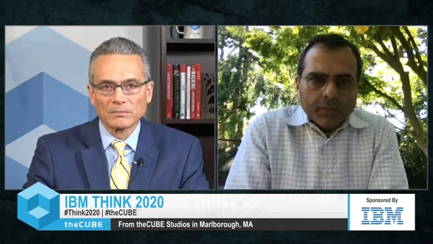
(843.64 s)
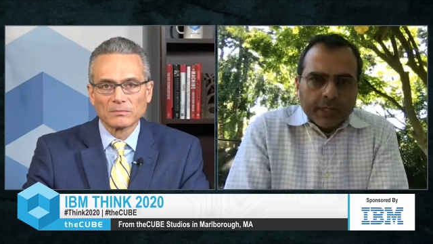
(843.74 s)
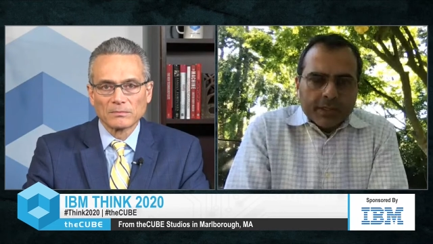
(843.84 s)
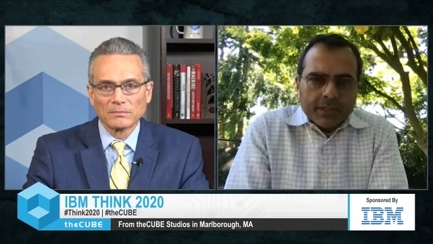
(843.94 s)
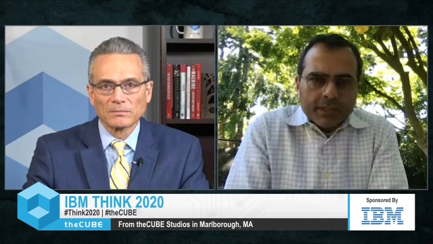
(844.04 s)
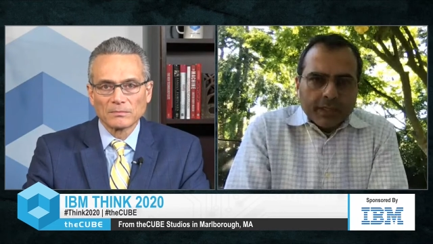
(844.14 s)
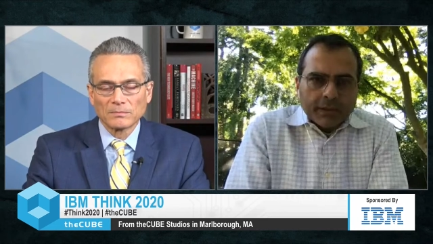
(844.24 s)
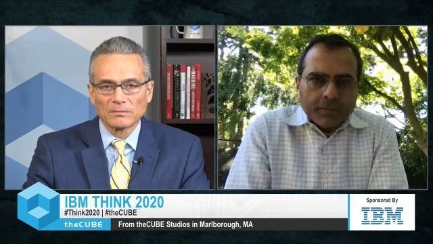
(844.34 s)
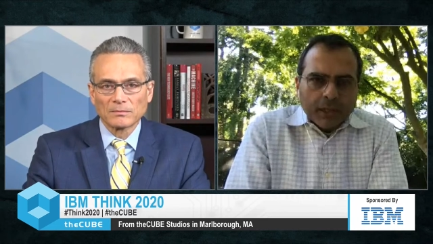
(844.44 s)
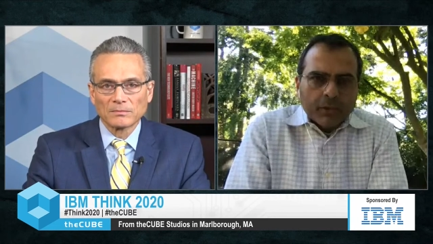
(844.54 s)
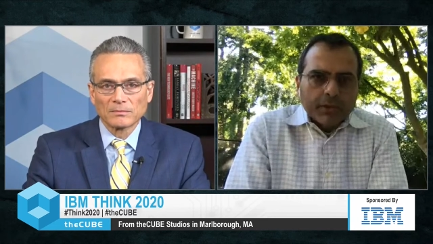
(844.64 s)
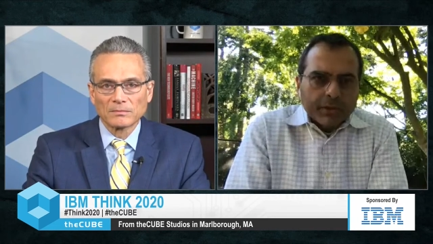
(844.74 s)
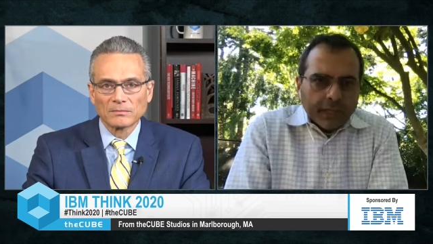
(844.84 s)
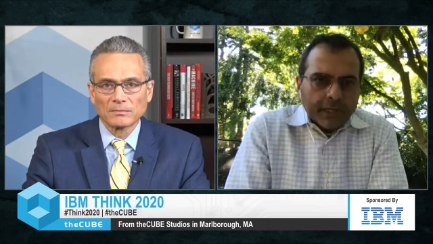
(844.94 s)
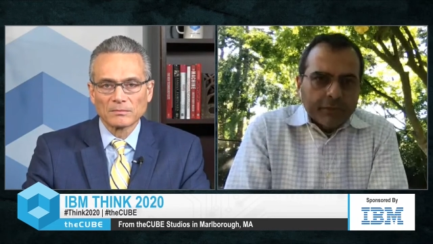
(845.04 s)
Speaker 1: as they say, powder
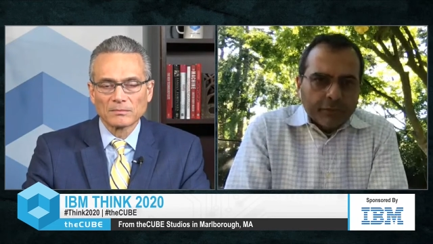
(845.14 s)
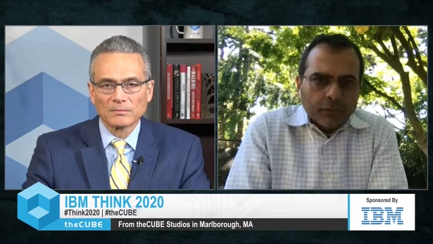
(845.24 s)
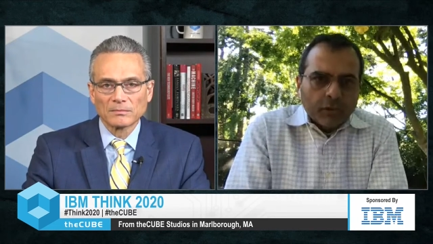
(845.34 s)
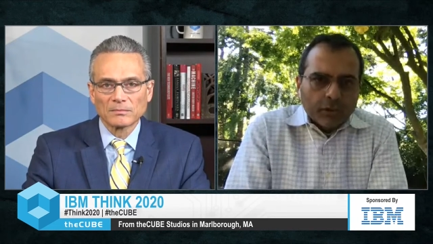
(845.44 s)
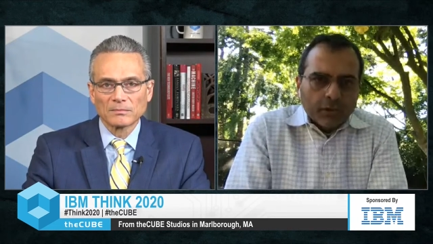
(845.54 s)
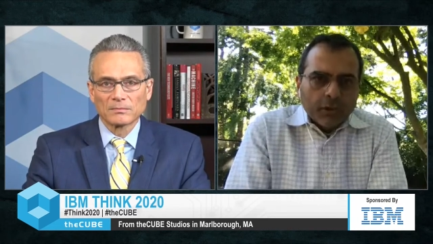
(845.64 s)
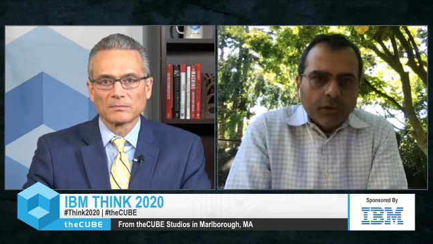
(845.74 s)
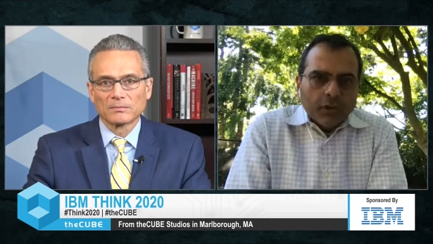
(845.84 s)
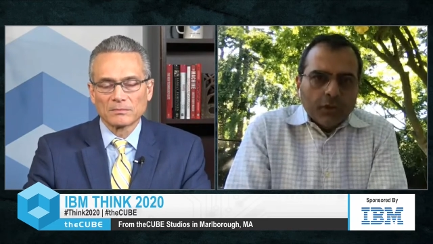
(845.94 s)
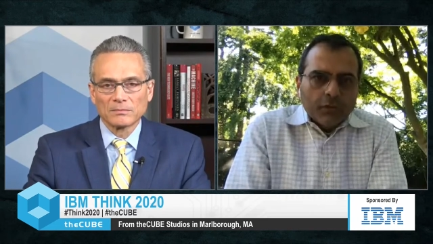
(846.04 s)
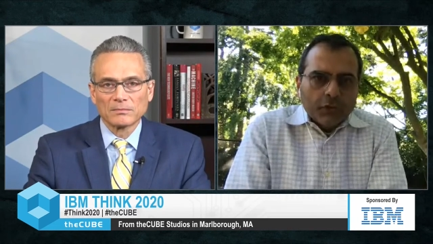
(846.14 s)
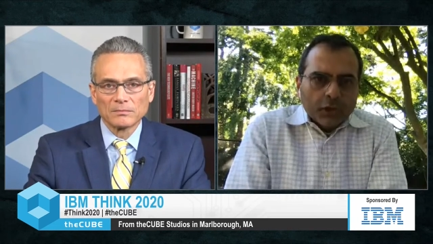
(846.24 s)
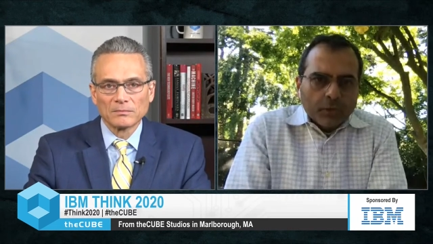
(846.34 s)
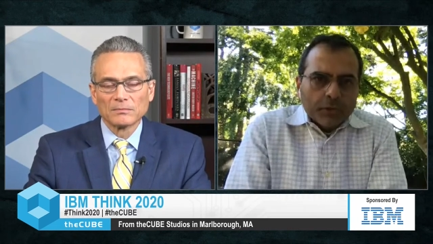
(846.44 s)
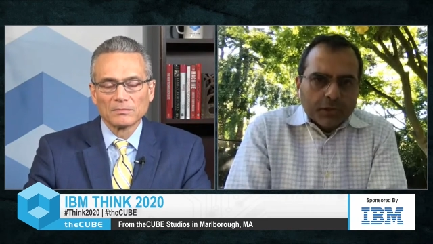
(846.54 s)
dry for
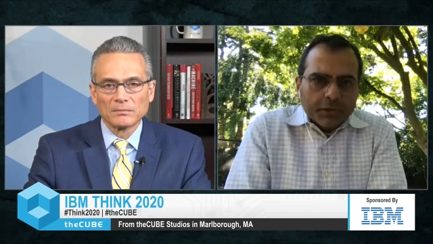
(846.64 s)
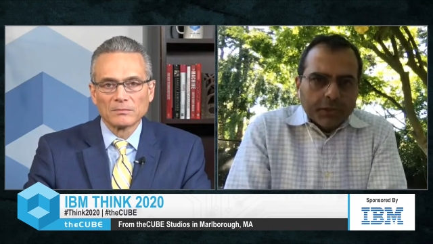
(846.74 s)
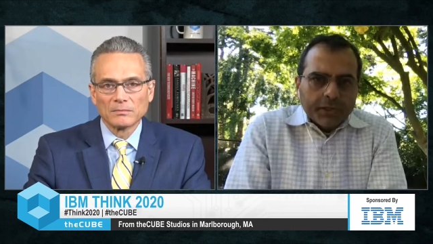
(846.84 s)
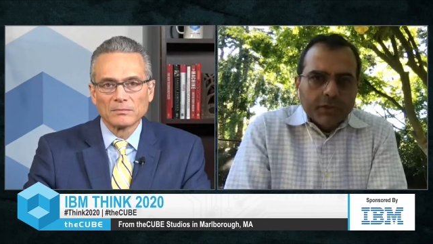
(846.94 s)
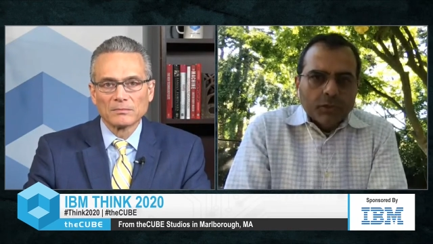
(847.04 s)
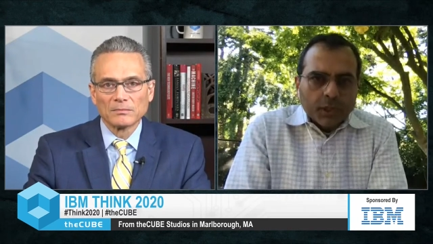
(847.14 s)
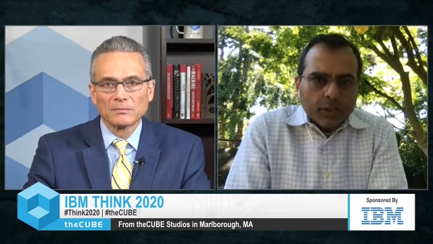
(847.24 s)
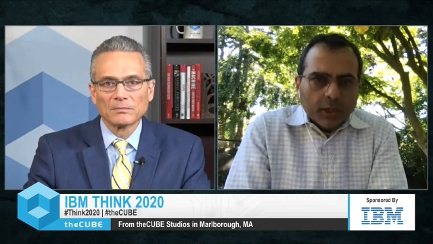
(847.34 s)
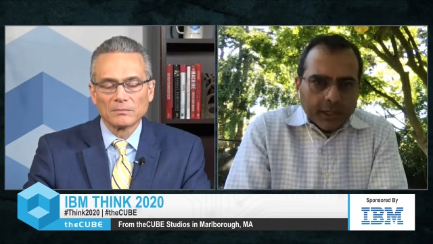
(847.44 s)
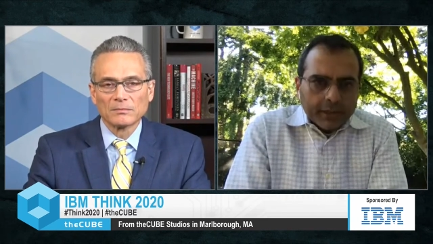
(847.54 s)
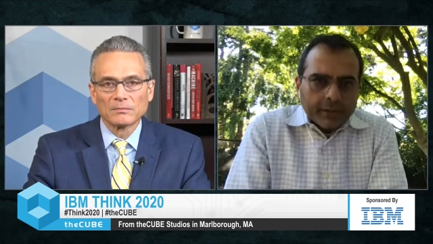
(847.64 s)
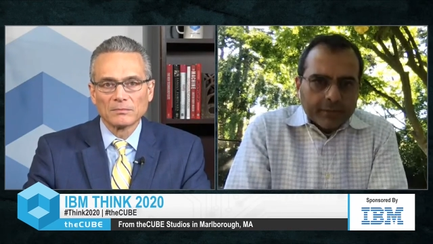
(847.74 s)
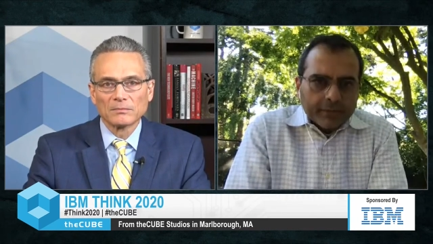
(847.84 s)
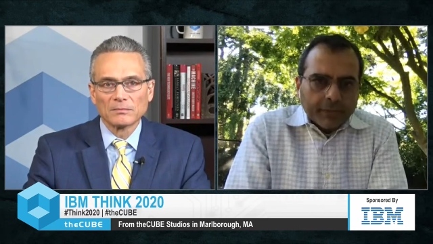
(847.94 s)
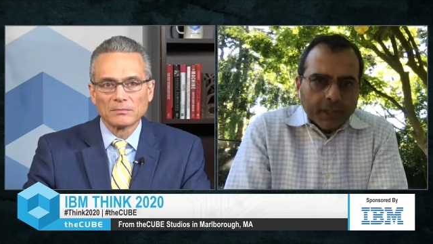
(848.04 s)
the opportunity to acquire
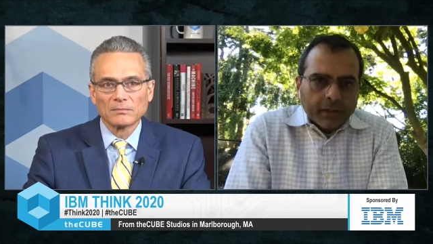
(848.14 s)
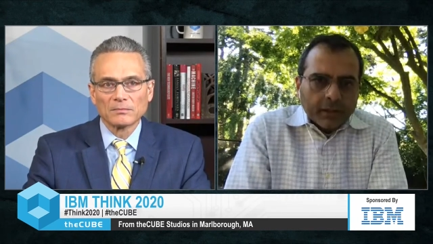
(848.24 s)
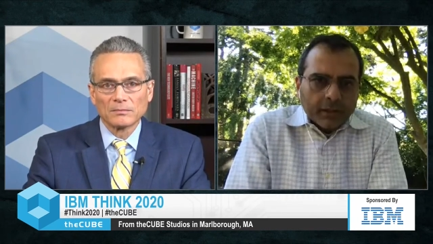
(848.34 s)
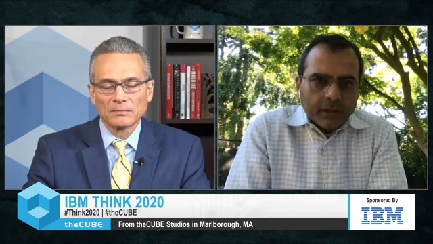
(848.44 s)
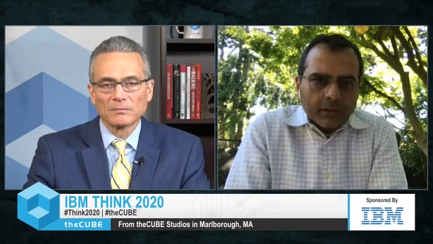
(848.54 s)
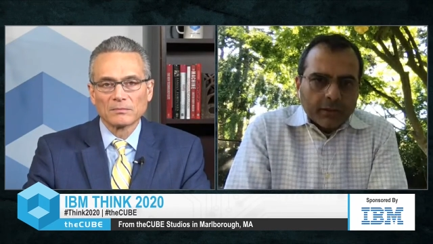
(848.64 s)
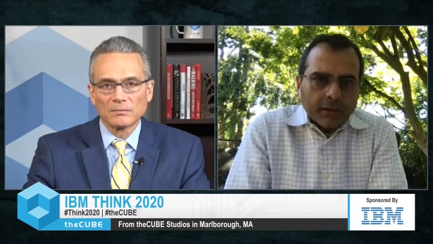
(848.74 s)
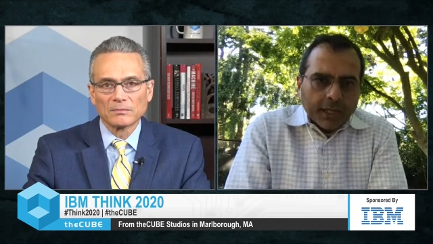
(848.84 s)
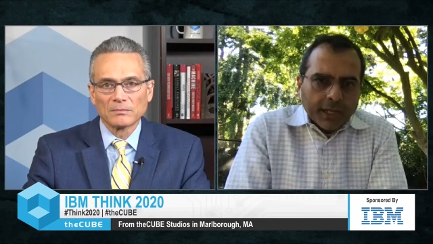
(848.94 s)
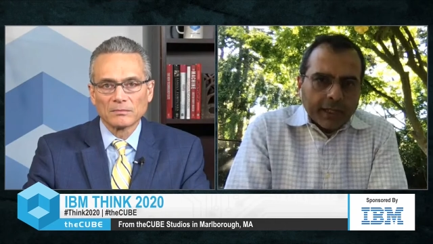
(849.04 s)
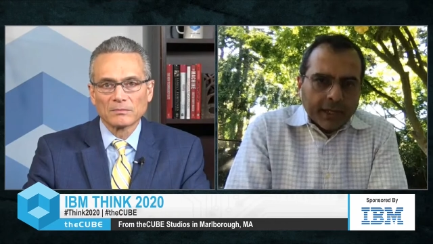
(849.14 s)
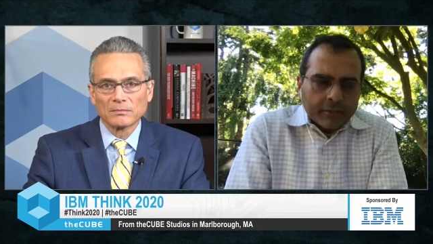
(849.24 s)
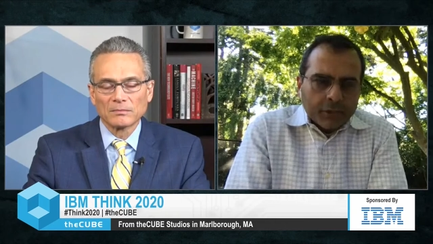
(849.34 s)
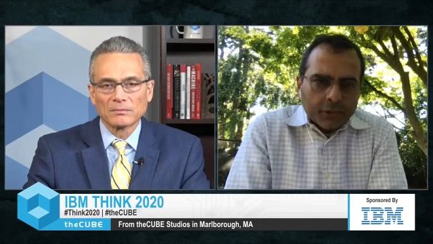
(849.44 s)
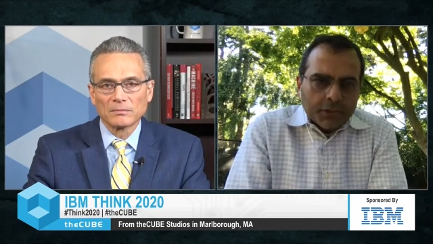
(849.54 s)

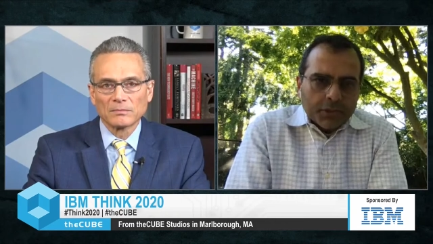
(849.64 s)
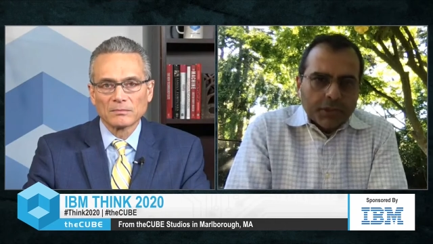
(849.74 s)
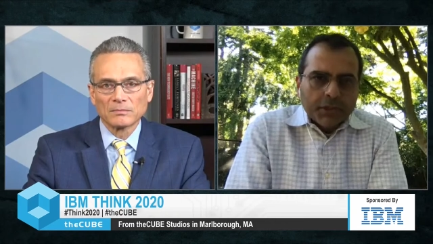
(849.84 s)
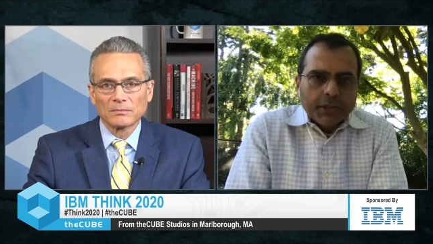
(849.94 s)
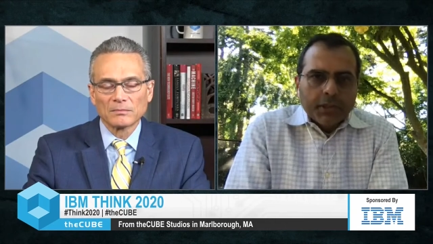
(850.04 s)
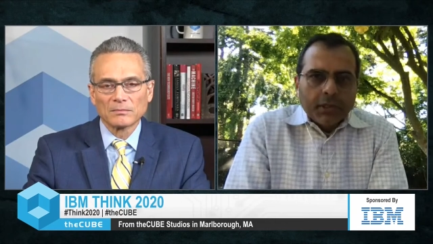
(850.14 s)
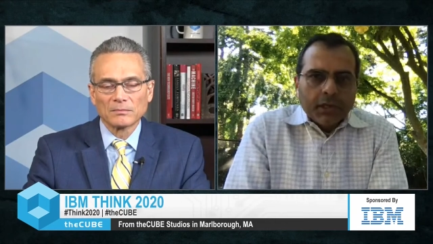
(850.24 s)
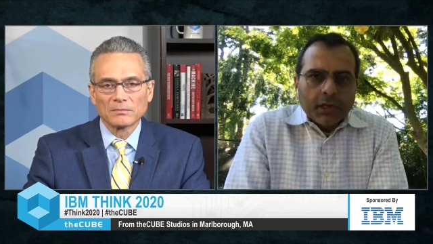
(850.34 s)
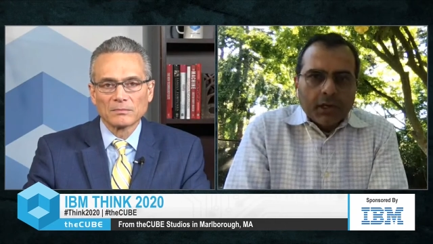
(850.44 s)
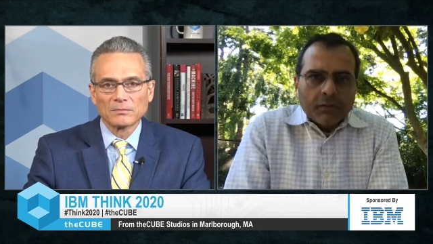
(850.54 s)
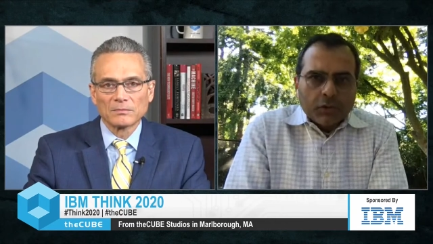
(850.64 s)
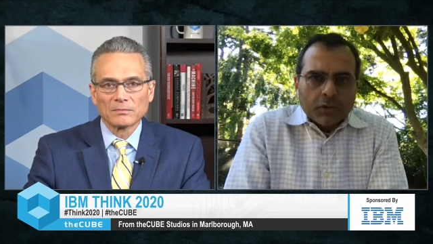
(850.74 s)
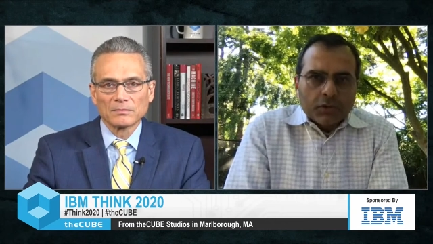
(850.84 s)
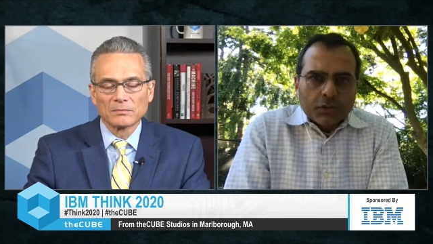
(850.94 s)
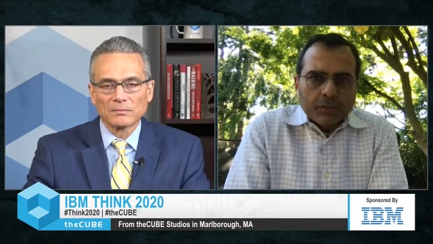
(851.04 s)
and merge would
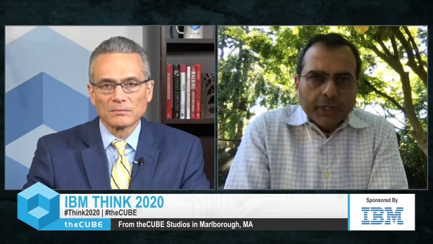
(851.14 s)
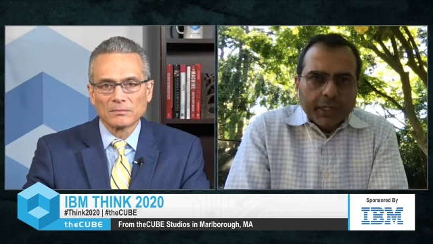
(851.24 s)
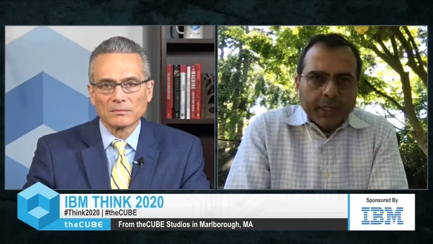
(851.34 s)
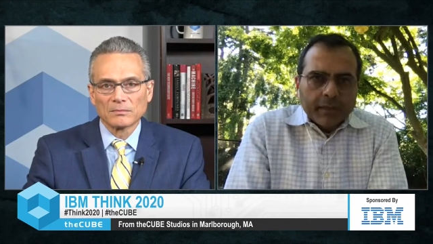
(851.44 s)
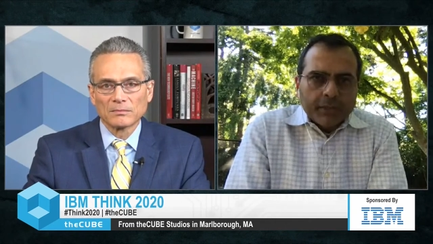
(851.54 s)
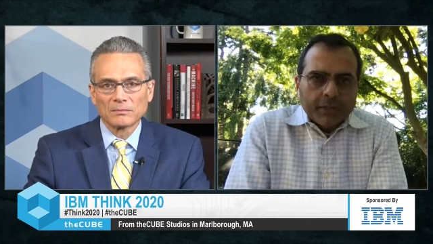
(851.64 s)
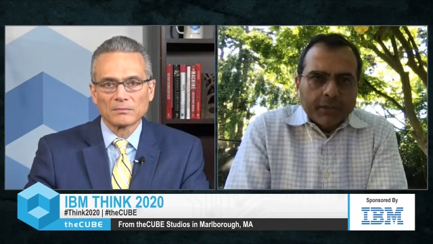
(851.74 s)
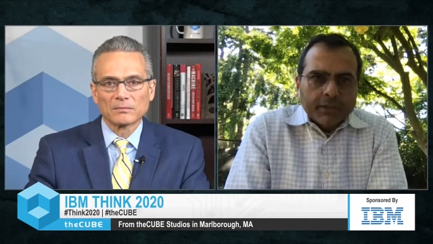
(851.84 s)
also be an element.